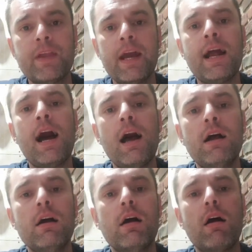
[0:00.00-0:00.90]
And
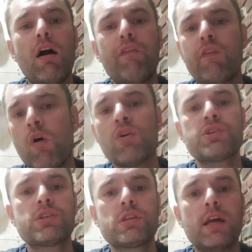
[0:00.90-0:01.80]
I, of
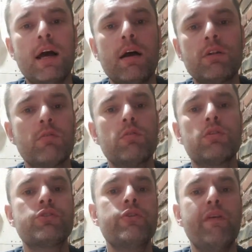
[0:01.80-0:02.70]
course,
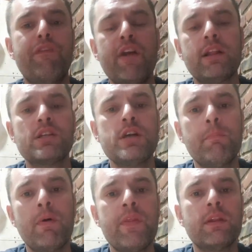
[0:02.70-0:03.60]
true effect, I
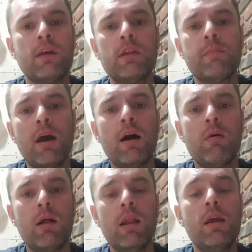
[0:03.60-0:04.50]
jump on there and told him, yeah,
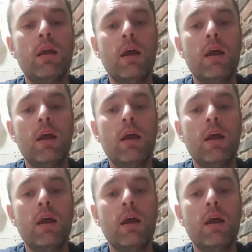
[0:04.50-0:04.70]
well,